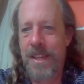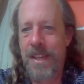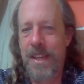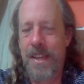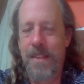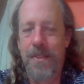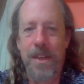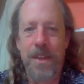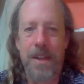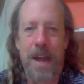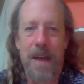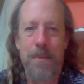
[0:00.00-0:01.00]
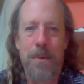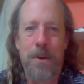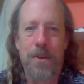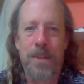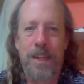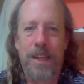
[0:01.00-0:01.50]
and then I
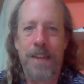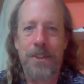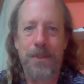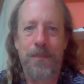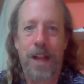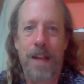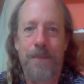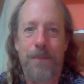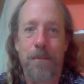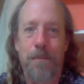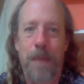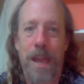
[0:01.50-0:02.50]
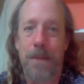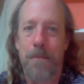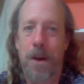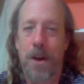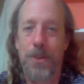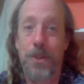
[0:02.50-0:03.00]
will catch a flight from
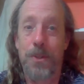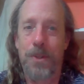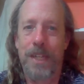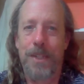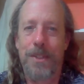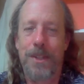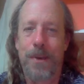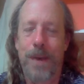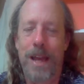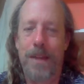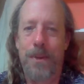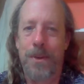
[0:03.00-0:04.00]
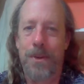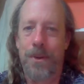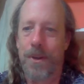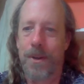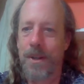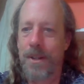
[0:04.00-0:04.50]
Panama to Quito, Ecuador.